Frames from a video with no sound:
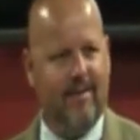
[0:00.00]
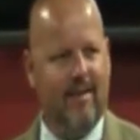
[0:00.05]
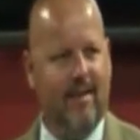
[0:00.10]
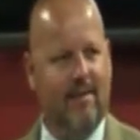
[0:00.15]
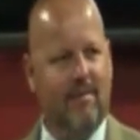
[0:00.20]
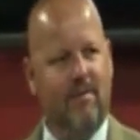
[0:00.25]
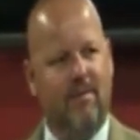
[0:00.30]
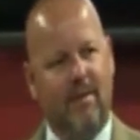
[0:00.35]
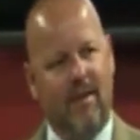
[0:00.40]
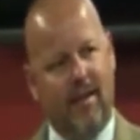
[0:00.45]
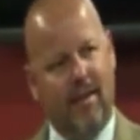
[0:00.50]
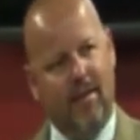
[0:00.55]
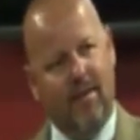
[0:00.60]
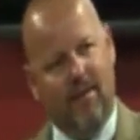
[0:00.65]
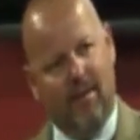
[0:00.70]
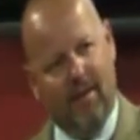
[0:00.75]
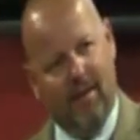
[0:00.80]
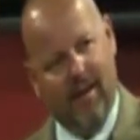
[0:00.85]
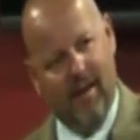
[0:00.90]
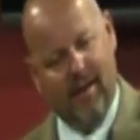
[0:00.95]
everything
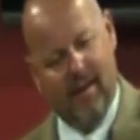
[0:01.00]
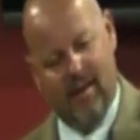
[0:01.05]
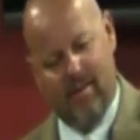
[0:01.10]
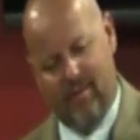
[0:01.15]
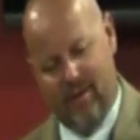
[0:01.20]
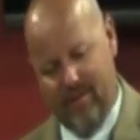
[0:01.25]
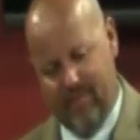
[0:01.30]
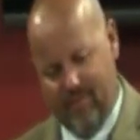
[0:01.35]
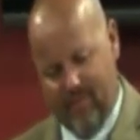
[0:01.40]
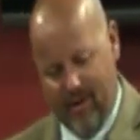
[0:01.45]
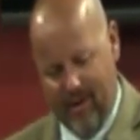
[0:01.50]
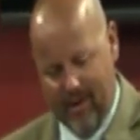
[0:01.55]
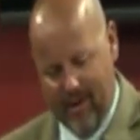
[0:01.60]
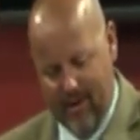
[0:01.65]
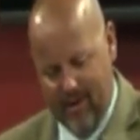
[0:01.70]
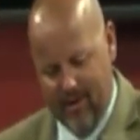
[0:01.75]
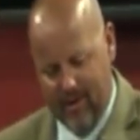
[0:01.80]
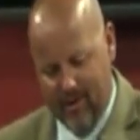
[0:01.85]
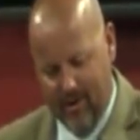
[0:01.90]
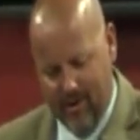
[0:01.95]
you laying up, everything
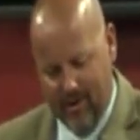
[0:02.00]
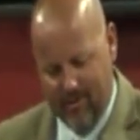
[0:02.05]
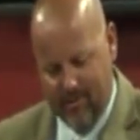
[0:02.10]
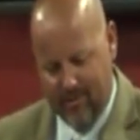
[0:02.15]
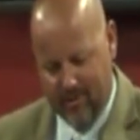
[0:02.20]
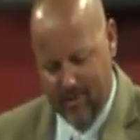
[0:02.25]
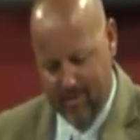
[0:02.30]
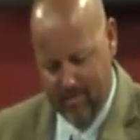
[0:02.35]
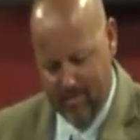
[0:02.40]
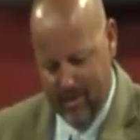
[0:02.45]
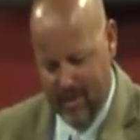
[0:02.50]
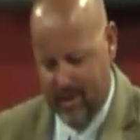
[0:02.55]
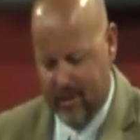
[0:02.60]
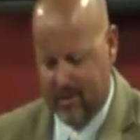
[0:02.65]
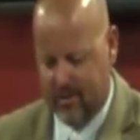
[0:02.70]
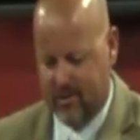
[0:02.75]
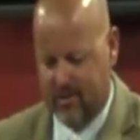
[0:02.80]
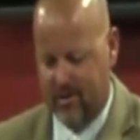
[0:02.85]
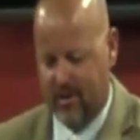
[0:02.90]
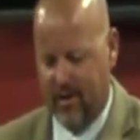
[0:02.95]
you doing for the
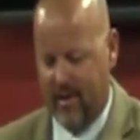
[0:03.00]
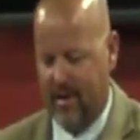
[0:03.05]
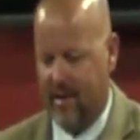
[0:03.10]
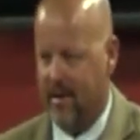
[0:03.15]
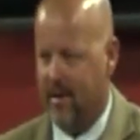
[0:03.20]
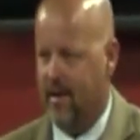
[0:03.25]
ministry